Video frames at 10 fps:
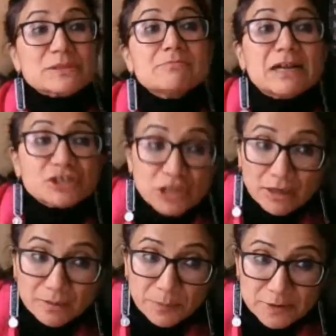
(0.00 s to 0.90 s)
I was a much
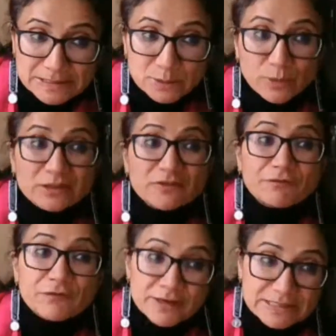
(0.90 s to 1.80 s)
younger person when the
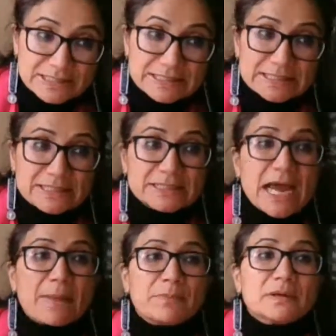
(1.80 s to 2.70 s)
first
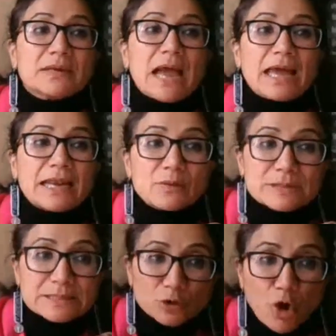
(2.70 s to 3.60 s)
incident happened, and I
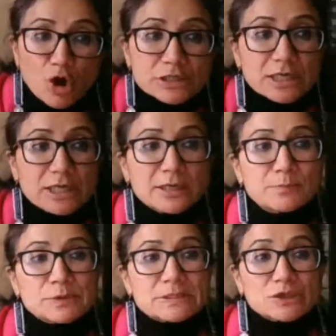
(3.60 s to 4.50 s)
was not in
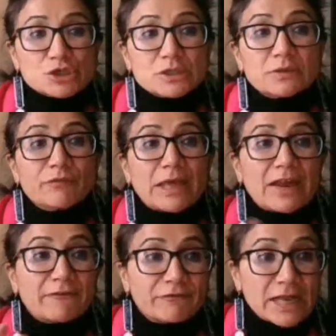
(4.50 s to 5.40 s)
a position
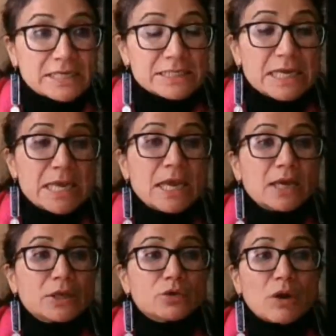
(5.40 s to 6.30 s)
where I felt
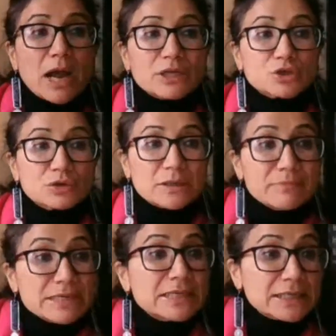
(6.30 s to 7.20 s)
you know, I should
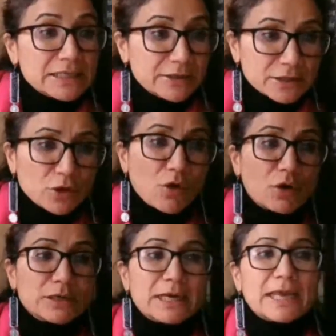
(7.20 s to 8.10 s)
immediately
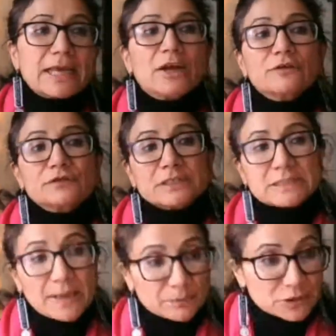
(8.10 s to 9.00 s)
retort. And I kind of
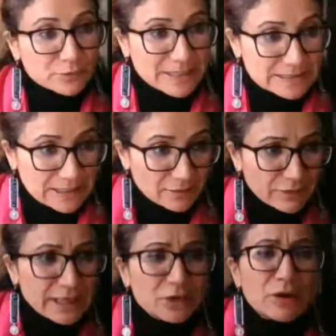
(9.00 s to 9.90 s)
just kept it to
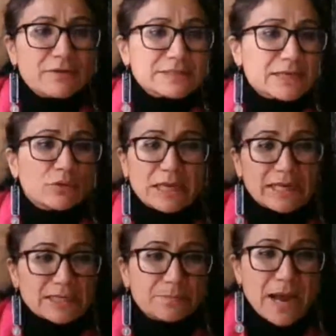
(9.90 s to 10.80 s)
myself. Like, you know, I was like,
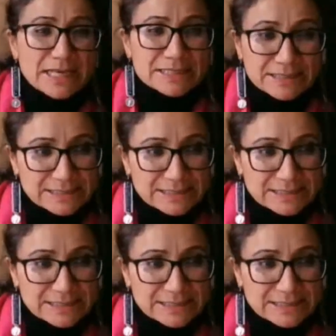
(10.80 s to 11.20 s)
okay, let it pass.